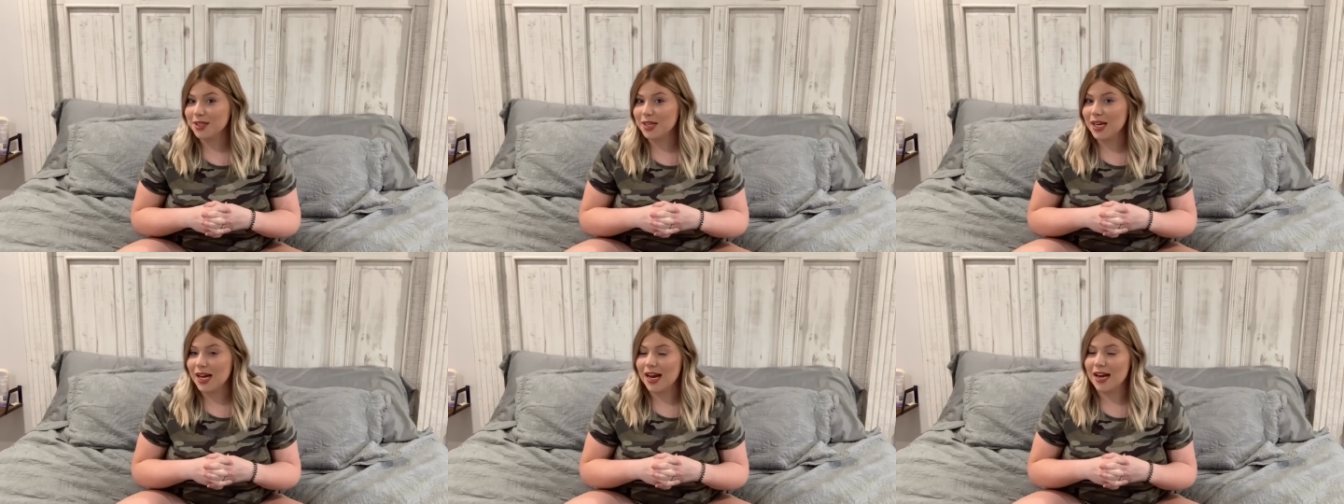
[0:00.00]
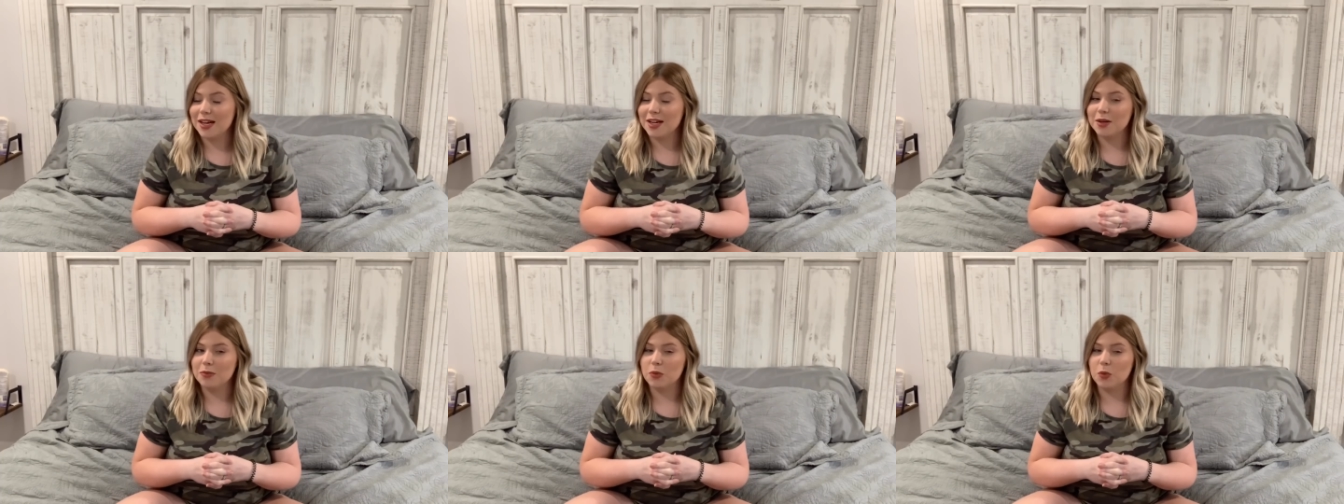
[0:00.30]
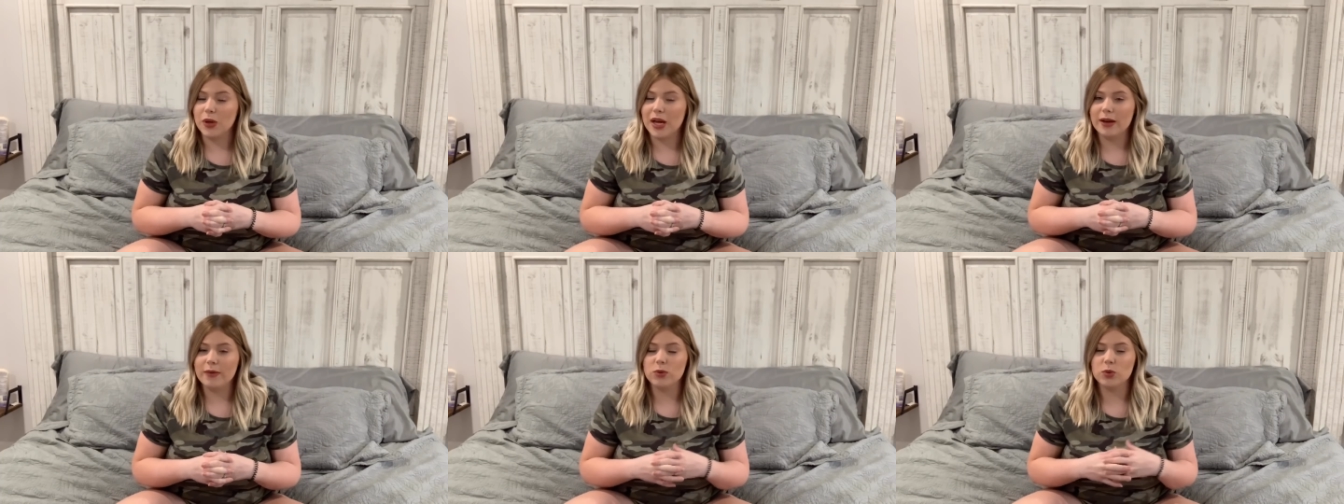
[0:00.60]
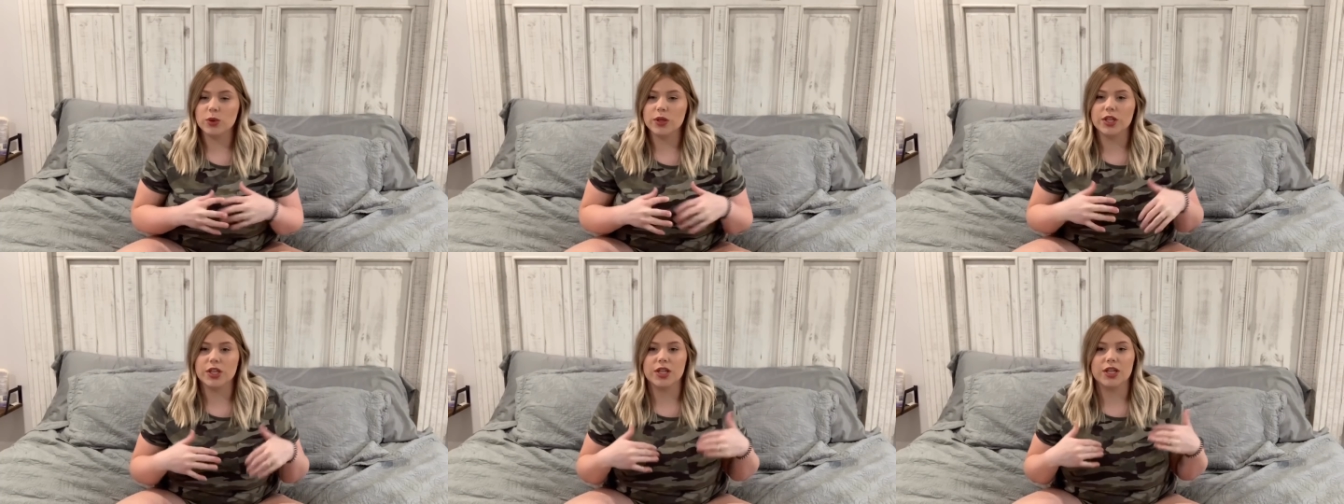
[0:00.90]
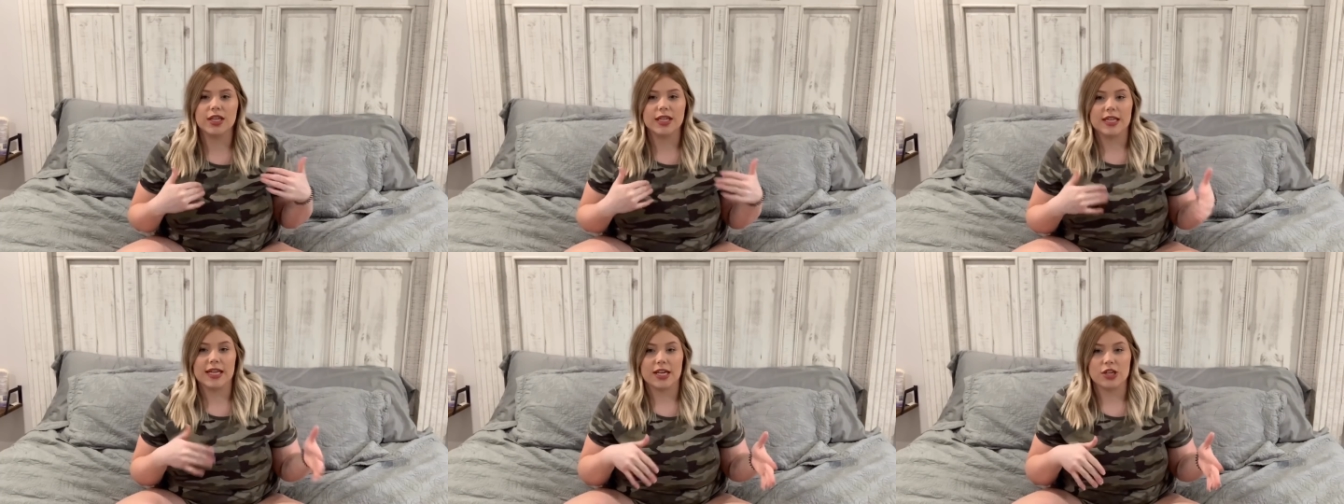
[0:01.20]
Um, we have a really good
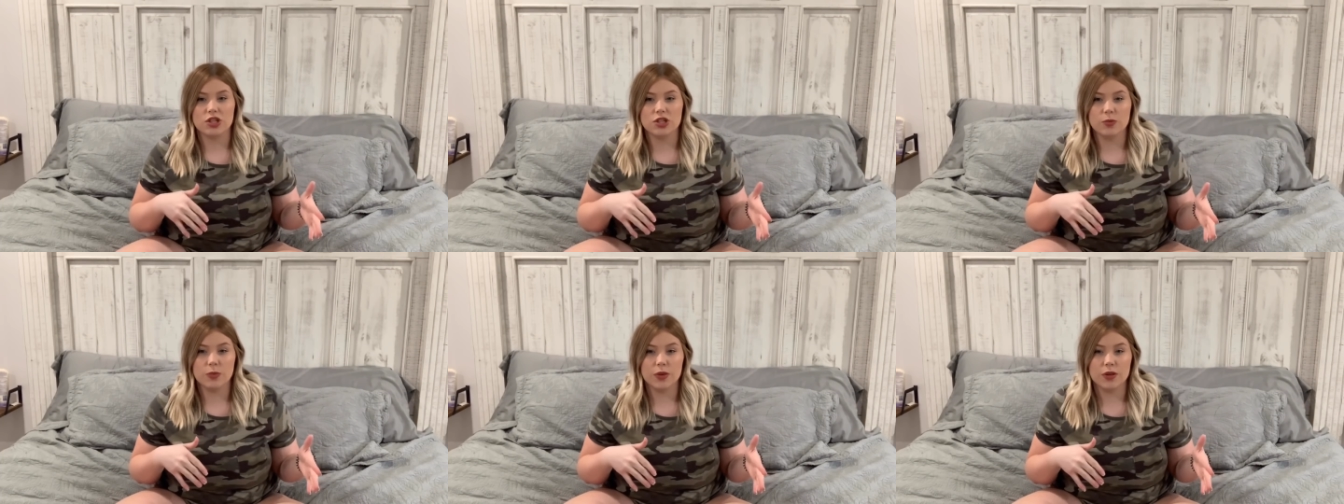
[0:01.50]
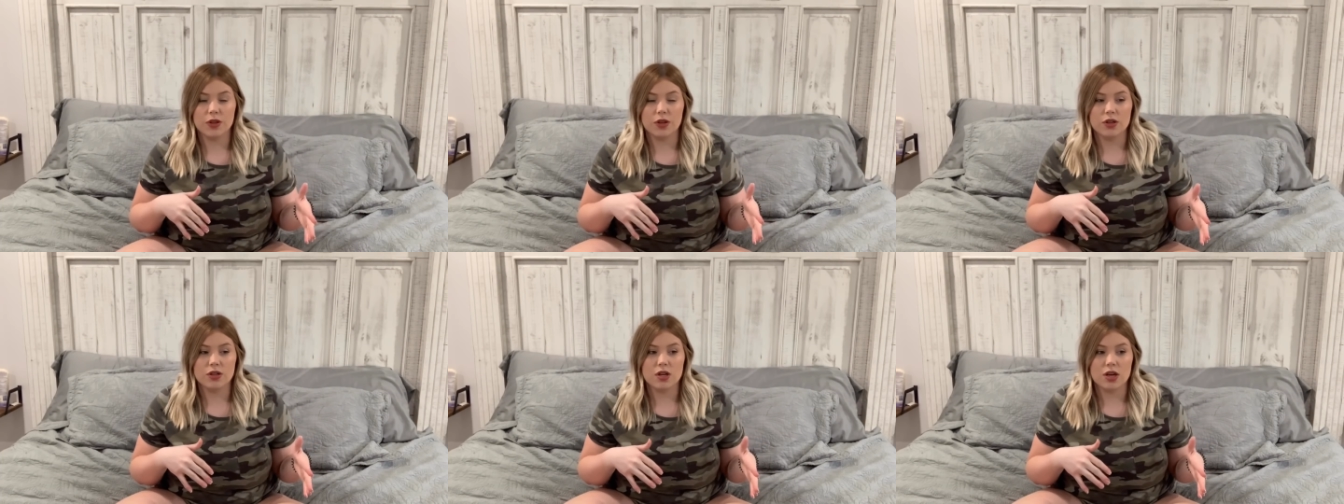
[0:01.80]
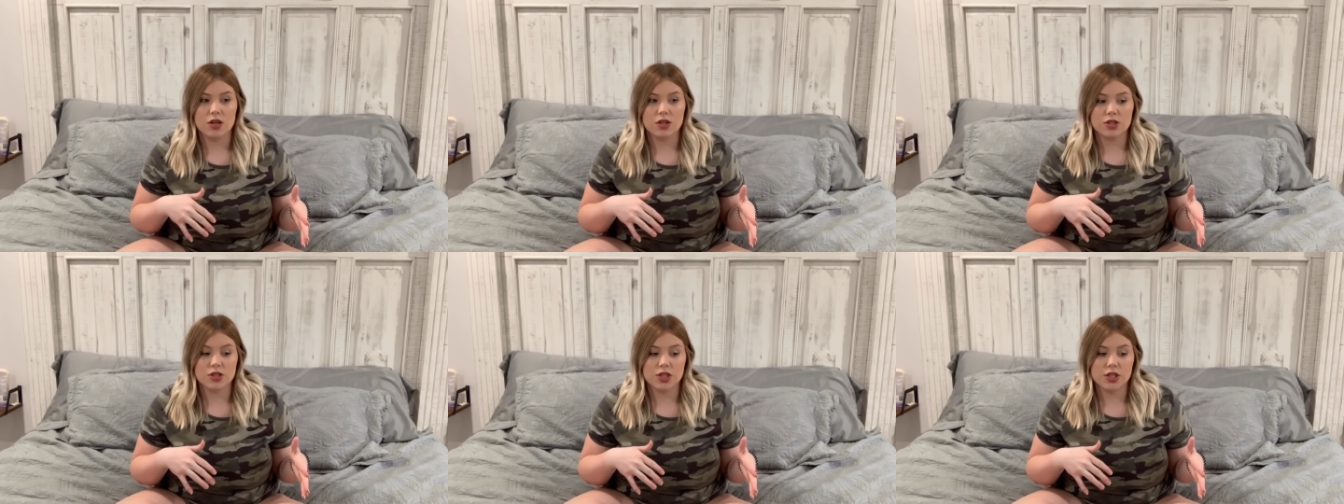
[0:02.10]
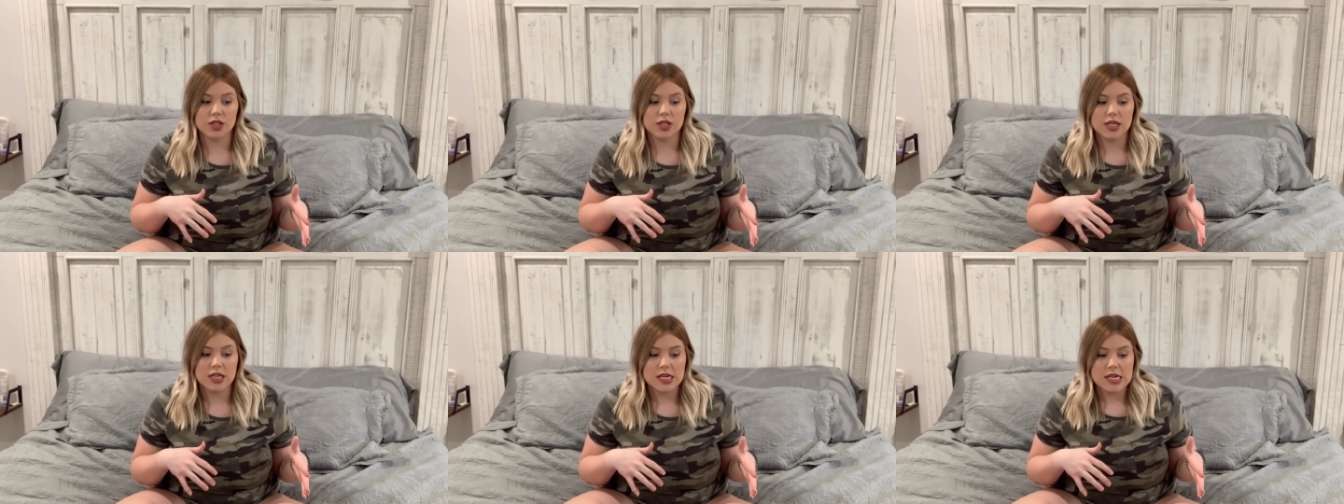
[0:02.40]
connection with our doctor.